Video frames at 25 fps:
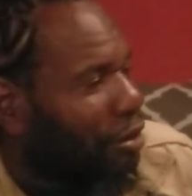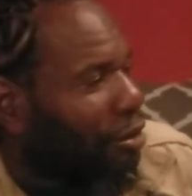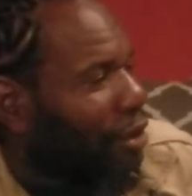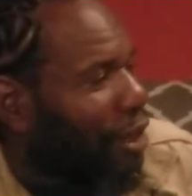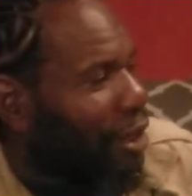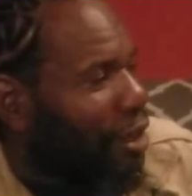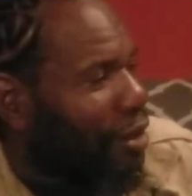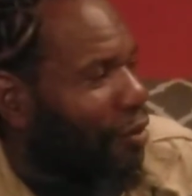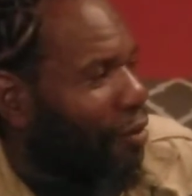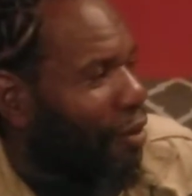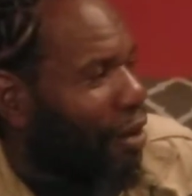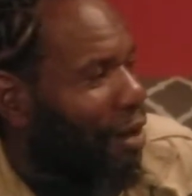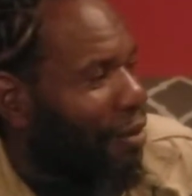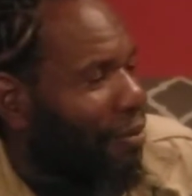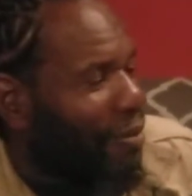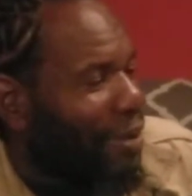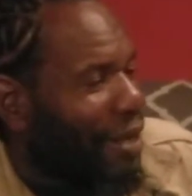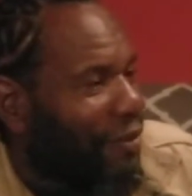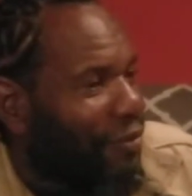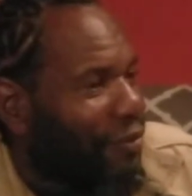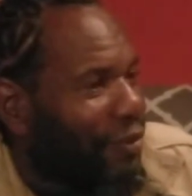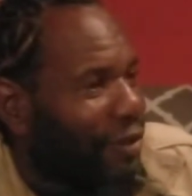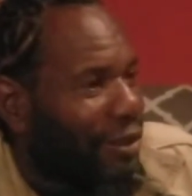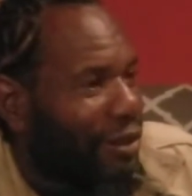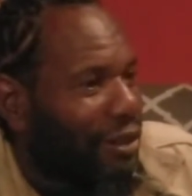So that means me and
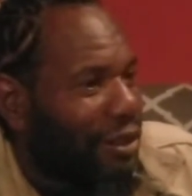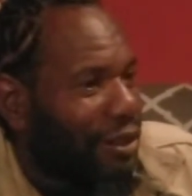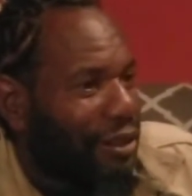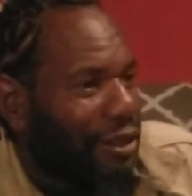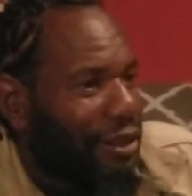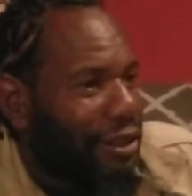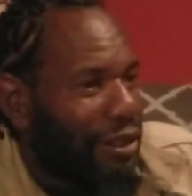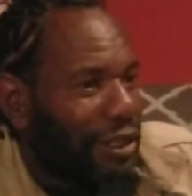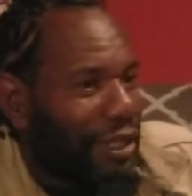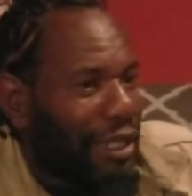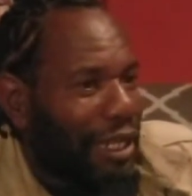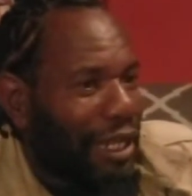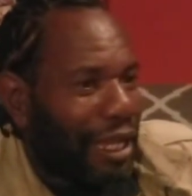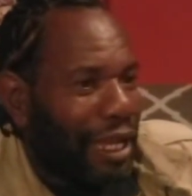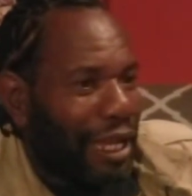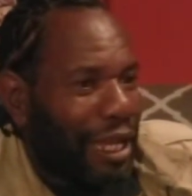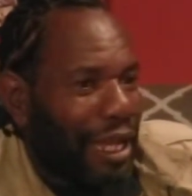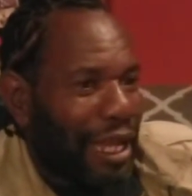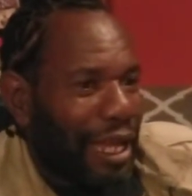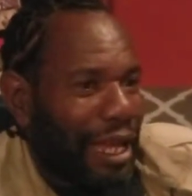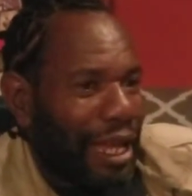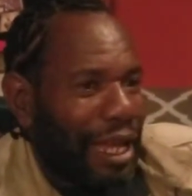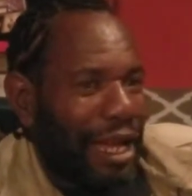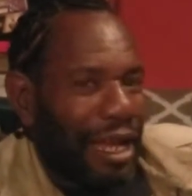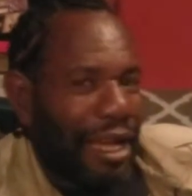Gav can chop into your
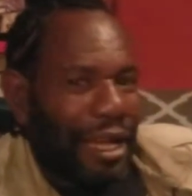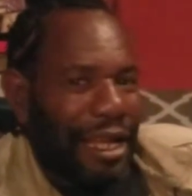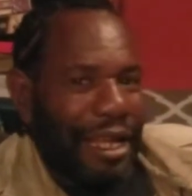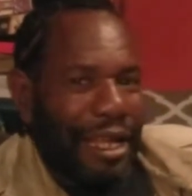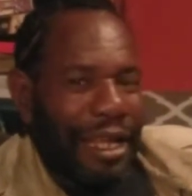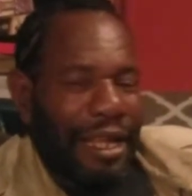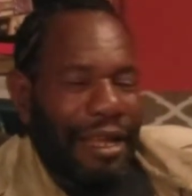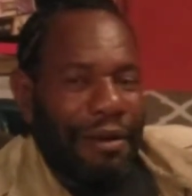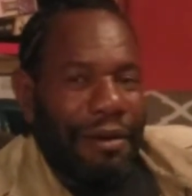ass then.